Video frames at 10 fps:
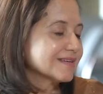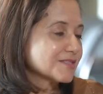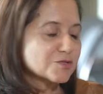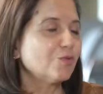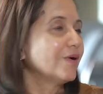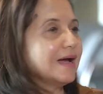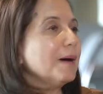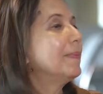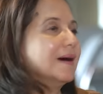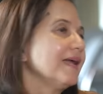so
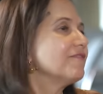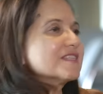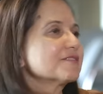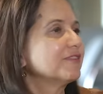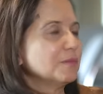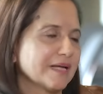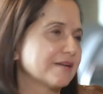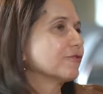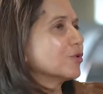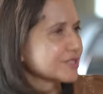if it's a film,
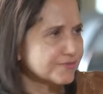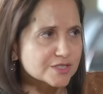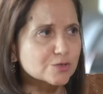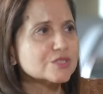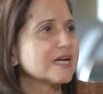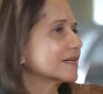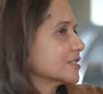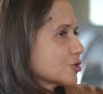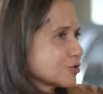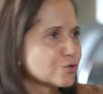like, of course, if it's
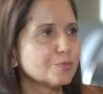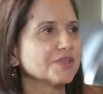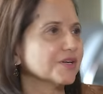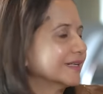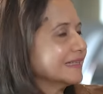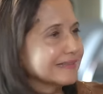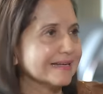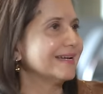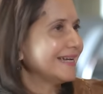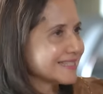Guzarish or Super 30,
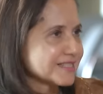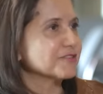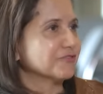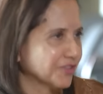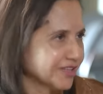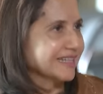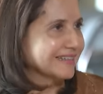then it's a different thing,